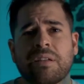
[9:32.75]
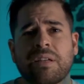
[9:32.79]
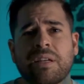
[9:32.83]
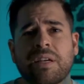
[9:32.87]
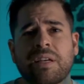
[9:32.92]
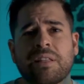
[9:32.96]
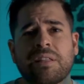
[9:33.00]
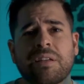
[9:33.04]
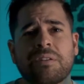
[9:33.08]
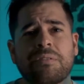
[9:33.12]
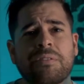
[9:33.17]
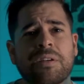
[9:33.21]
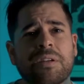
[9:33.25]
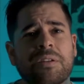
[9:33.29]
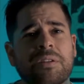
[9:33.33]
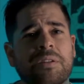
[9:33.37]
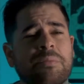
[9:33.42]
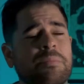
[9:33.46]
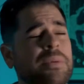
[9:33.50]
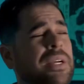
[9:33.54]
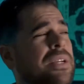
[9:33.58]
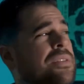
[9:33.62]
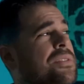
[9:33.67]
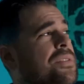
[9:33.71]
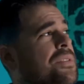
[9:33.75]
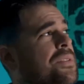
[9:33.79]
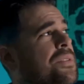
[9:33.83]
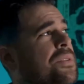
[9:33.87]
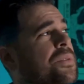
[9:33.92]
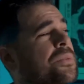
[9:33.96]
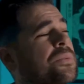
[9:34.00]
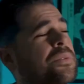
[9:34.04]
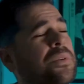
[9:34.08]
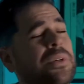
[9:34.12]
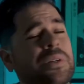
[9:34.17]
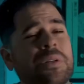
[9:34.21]
I love how it matches
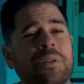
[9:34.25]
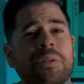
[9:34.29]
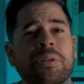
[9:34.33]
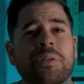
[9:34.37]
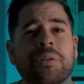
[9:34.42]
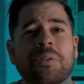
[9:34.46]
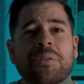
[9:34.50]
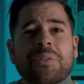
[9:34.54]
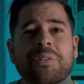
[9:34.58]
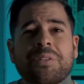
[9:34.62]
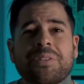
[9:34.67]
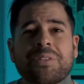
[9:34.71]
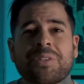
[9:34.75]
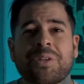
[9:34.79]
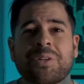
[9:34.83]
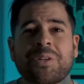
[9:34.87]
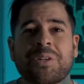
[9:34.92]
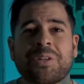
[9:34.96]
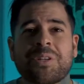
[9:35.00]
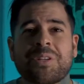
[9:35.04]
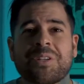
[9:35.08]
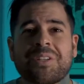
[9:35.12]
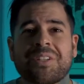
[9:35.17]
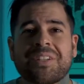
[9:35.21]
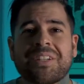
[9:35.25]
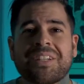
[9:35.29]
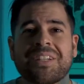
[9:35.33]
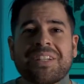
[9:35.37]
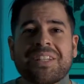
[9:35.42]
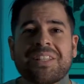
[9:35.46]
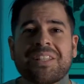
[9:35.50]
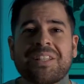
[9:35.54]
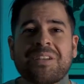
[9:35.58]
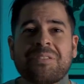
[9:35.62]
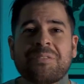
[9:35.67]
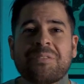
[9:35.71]
the wall here, this card. I
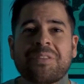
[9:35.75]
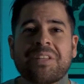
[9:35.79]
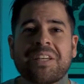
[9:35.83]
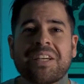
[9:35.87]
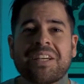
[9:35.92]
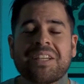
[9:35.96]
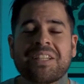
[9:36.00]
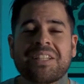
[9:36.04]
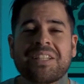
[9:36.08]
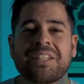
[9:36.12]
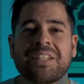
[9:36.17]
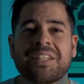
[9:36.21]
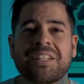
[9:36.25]
love that.